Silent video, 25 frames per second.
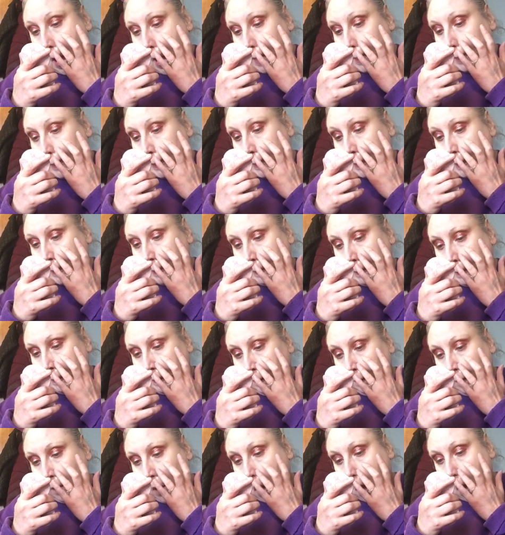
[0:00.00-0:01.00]

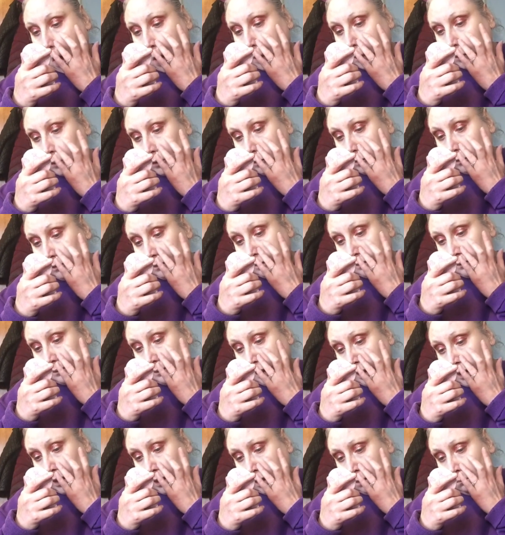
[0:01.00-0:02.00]
Now I do the
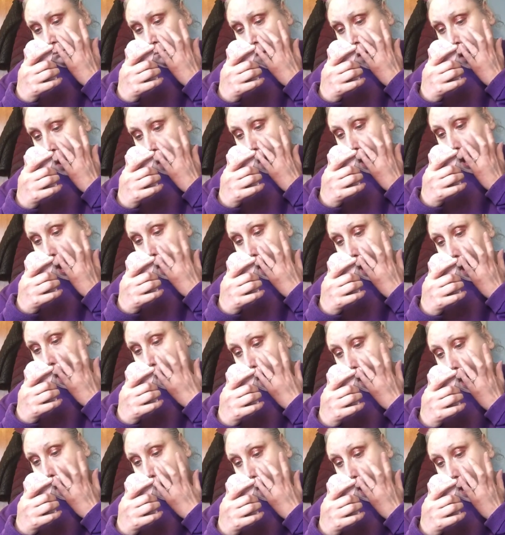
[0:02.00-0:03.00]
same
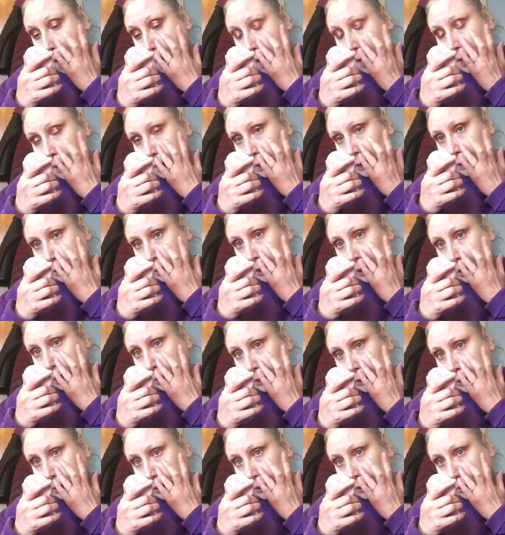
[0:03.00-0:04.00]
on the
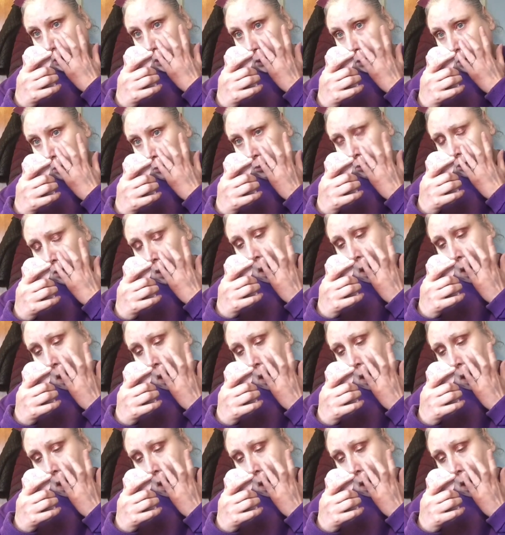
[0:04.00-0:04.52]
side of the nose.